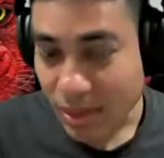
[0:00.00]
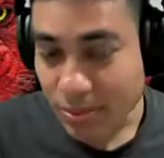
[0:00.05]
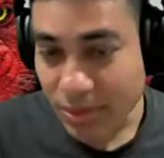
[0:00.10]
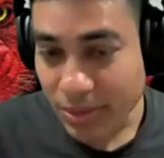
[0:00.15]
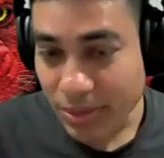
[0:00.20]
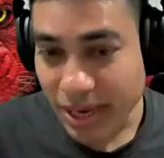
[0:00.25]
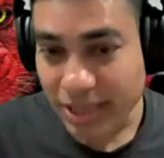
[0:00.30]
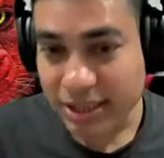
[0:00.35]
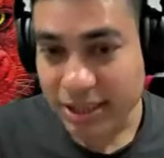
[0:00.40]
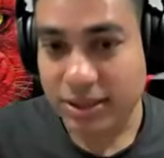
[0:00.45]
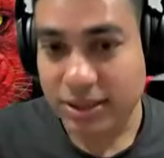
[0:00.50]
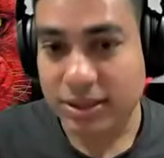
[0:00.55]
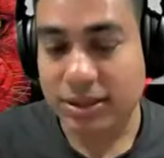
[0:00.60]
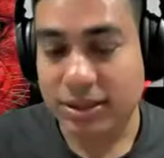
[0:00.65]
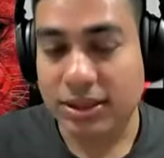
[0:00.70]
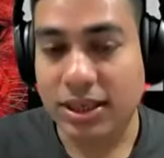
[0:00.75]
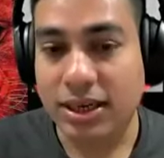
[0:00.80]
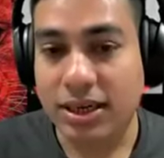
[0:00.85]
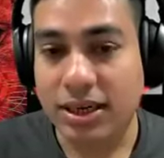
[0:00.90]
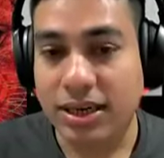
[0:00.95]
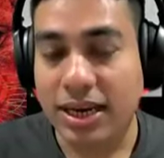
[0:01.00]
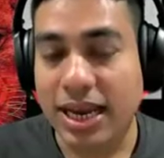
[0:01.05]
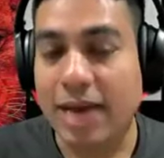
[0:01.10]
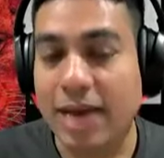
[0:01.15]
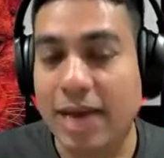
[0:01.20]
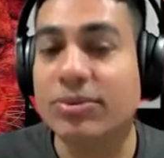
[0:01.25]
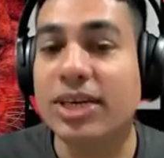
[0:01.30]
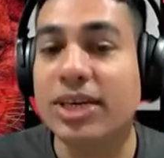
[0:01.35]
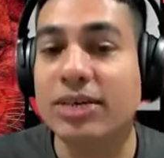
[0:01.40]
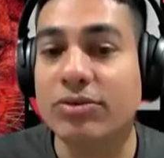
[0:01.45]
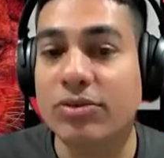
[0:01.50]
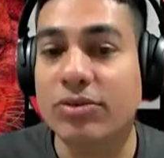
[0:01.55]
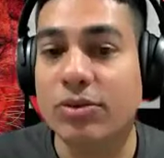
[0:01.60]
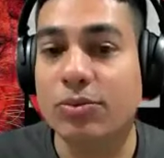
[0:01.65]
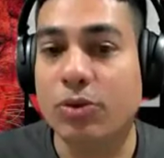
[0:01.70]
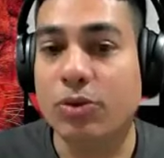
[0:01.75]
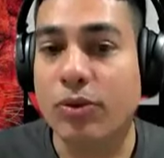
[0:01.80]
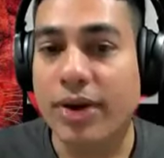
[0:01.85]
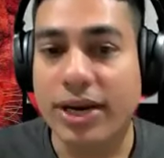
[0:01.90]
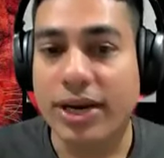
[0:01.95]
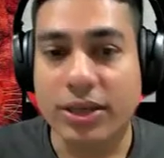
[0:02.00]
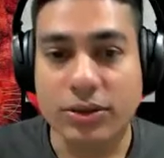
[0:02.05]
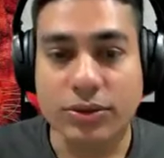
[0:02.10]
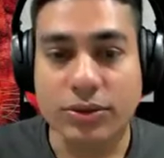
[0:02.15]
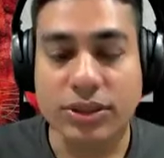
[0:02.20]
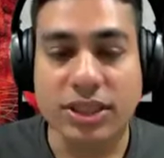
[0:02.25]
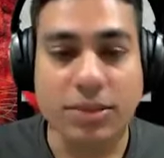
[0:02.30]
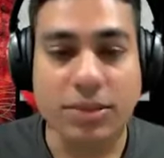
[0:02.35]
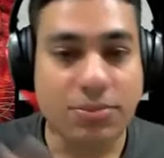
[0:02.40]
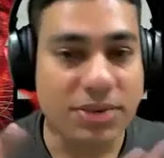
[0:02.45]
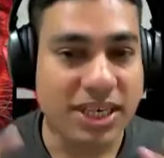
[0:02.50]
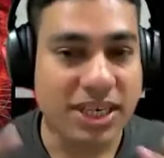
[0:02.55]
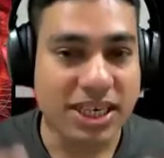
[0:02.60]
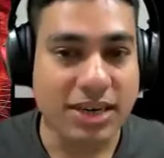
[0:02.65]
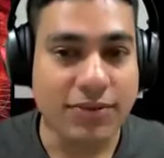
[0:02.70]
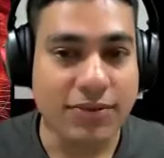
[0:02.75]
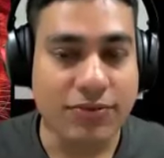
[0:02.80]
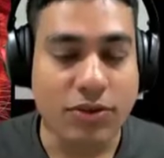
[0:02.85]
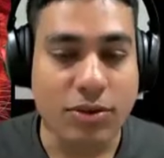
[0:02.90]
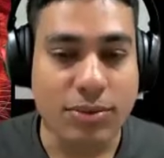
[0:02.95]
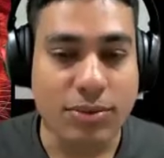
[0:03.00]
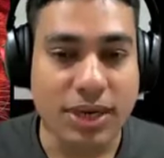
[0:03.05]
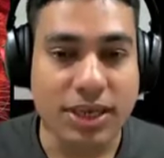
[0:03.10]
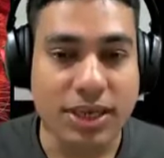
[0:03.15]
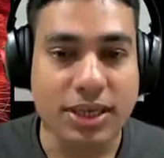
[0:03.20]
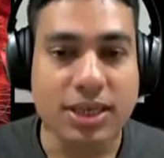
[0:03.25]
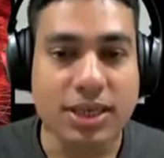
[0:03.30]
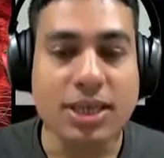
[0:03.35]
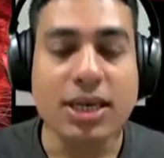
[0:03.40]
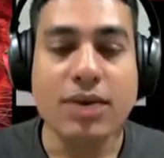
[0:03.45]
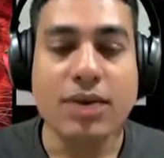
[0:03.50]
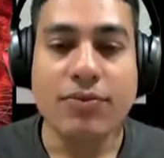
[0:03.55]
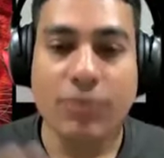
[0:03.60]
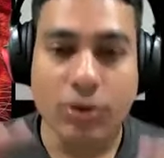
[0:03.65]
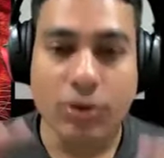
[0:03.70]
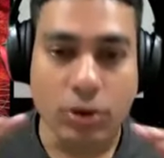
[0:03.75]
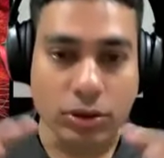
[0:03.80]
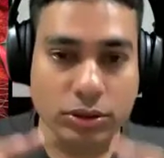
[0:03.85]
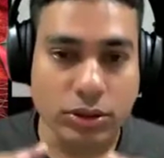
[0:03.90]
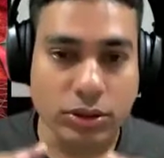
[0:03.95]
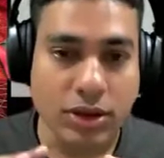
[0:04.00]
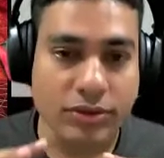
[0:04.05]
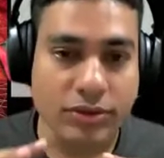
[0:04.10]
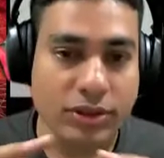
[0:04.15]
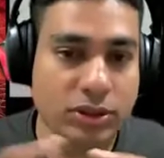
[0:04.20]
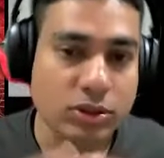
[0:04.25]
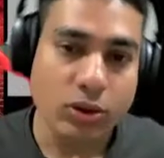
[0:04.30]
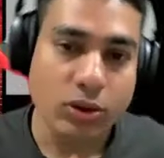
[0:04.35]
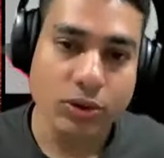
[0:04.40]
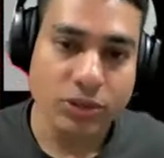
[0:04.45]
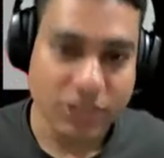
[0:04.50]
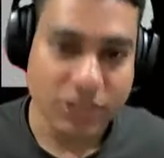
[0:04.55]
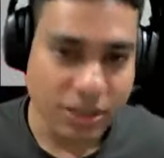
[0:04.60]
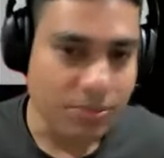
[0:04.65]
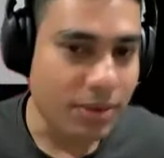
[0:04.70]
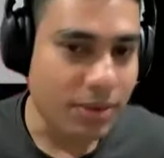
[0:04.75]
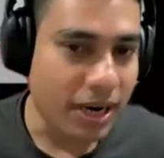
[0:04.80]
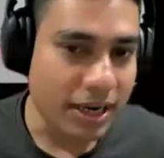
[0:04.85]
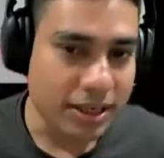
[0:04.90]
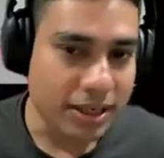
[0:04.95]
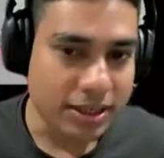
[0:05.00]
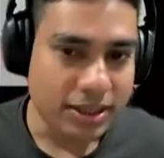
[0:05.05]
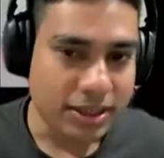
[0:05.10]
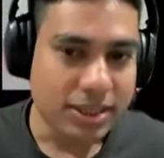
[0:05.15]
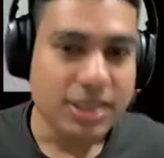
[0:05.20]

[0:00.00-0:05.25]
Plus, the lab that we will provide you in the PDF format will also have the solution part.